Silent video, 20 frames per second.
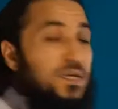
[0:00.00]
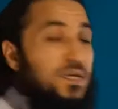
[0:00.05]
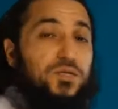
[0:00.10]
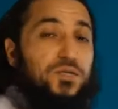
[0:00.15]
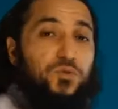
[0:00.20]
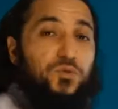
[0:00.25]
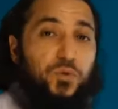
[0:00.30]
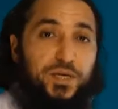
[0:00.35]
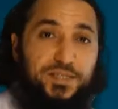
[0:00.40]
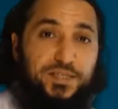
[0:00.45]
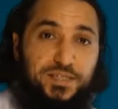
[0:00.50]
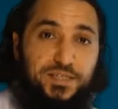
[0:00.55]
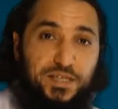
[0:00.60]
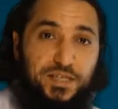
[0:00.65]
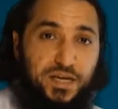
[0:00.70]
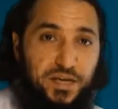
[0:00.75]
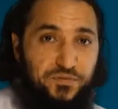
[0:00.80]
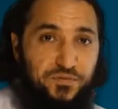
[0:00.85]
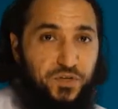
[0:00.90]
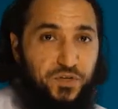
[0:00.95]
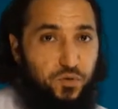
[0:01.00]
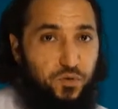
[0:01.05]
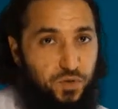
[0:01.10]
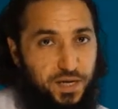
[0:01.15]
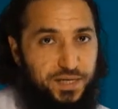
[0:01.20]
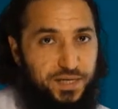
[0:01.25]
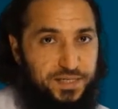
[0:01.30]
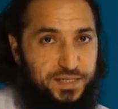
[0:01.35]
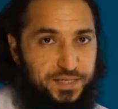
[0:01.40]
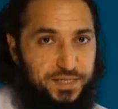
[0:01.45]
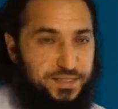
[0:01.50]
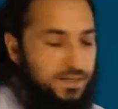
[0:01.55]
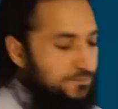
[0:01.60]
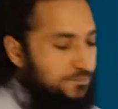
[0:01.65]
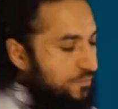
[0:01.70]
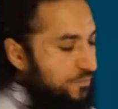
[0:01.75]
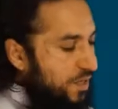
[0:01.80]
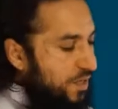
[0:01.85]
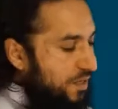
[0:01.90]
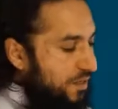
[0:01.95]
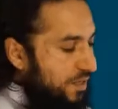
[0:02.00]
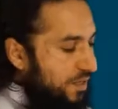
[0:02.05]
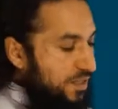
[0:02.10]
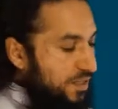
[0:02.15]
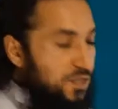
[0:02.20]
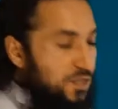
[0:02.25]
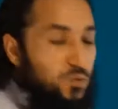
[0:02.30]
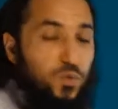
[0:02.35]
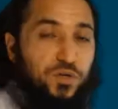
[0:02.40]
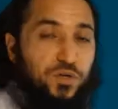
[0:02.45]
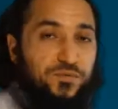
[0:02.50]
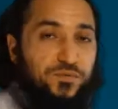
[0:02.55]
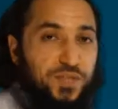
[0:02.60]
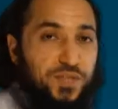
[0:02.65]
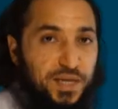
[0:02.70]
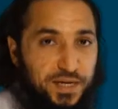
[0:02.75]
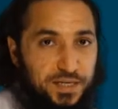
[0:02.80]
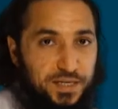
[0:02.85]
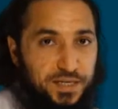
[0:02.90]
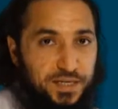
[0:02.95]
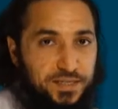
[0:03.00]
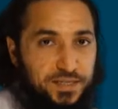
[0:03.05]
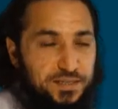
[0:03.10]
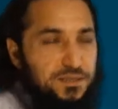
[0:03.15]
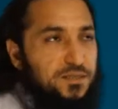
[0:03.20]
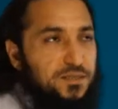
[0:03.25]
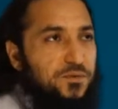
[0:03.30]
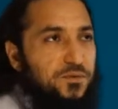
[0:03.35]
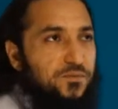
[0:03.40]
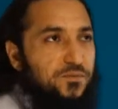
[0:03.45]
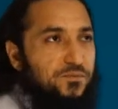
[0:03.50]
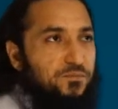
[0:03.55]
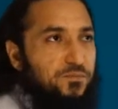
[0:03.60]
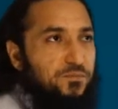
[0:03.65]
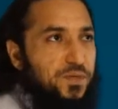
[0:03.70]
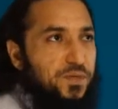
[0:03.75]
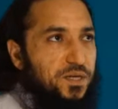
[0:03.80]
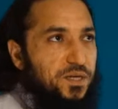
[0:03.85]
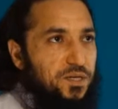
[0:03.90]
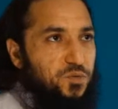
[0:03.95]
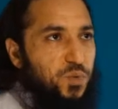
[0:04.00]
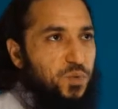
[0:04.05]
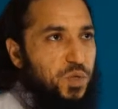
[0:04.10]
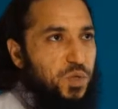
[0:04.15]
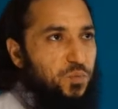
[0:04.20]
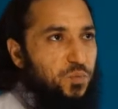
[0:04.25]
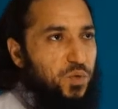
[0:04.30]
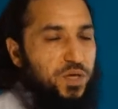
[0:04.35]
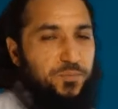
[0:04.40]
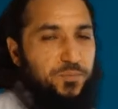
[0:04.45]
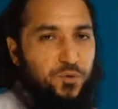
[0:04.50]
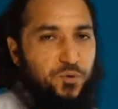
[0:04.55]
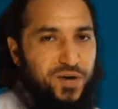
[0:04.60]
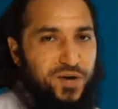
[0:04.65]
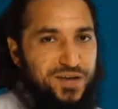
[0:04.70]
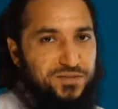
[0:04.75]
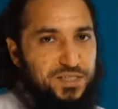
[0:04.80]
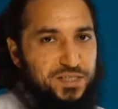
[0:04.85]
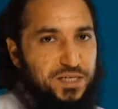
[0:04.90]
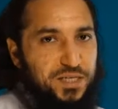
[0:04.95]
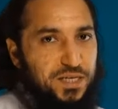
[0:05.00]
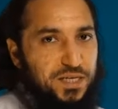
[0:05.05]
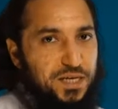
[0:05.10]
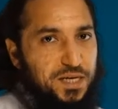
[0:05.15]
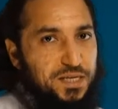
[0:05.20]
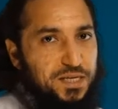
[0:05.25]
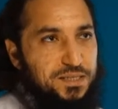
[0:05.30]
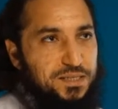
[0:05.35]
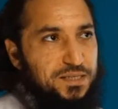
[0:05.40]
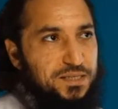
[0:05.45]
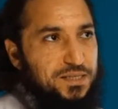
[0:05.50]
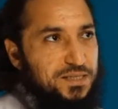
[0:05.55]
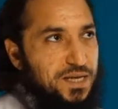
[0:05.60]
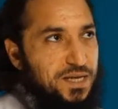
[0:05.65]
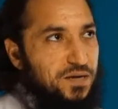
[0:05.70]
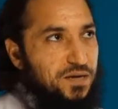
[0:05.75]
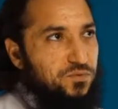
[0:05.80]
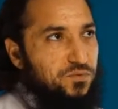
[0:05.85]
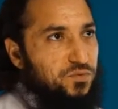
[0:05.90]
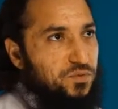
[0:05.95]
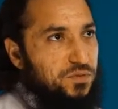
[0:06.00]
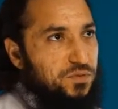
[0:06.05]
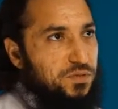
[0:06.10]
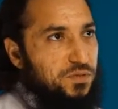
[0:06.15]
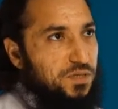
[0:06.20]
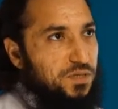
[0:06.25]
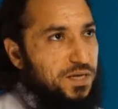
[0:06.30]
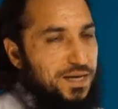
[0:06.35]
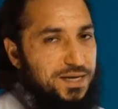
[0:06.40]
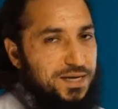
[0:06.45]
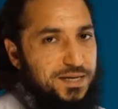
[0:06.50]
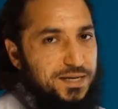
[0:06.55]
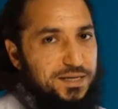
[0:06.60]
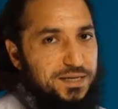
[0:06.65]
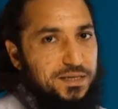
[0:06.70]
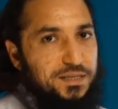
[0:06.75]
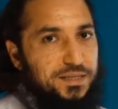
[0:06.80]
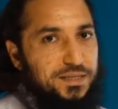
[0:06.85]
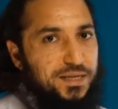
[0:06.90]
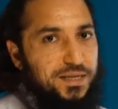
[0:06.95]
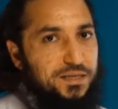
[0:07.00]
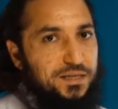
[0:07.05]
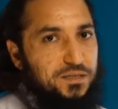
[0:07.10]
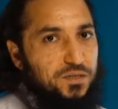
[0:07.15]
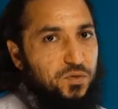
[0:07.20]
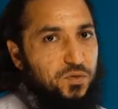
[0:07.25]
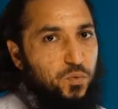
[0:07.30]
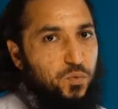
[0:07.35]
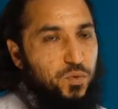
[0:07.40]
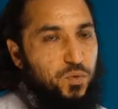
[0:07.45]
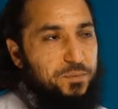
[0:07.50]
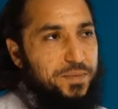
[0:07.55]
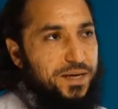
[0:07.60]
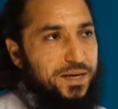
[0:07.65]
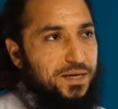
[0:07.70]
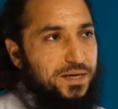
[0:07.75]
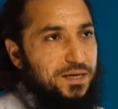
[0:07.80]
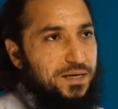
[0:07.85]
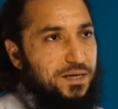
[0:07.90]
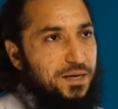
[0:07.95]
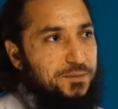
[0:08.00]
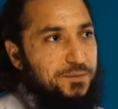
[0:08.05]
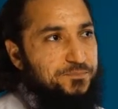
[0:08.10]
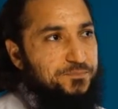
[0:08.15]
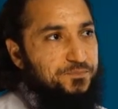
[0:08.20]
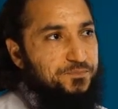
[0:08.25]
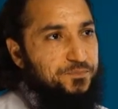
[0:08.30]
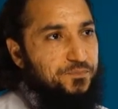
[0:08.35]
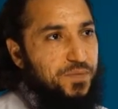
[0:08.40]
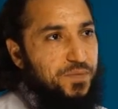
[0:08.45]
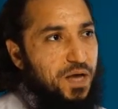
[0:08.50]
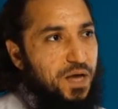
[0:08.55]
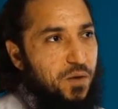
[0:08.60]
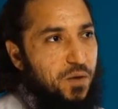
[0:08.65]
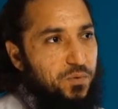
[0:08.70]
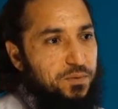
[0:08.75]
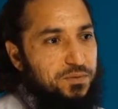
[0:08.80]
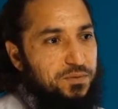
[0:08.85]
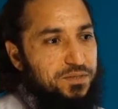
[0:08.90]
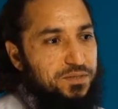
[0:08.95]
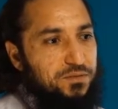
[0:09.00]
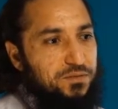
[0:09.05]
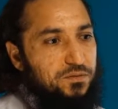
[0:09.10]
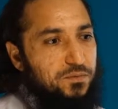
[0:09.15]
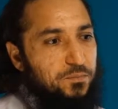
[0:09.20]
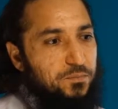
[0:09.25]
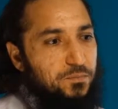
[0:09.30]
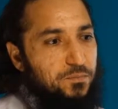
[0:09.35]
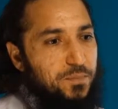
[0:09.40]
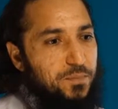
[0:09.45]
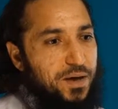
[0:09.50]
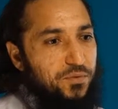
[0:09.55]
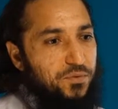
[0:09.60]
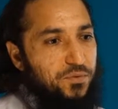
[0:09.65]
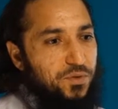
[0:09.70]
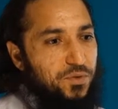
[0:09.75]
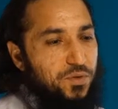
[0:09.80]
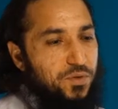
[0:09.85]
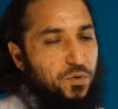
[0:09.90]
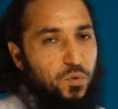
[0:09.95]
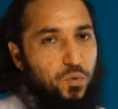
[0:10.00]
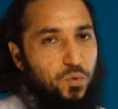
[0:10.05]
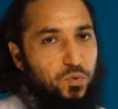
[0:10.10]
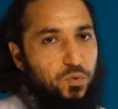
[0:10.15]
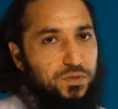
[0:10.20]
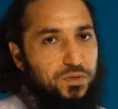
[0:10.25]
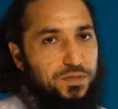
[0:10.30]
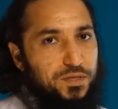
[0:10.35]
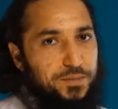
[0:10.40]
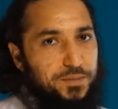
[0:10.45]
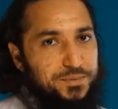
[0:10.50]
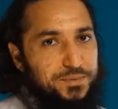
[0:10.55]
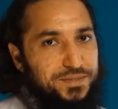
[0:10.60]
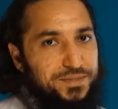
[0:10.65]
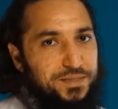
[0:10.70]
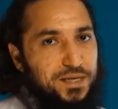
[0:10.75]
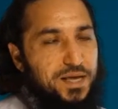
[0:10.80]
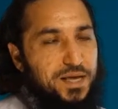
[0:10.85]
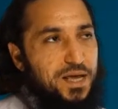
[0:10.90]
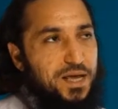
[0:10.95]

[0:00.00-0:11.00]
So is it a heavy or light letter? It is one of the light letters, because when we are pronouncing the sound then we make our mouth or the lips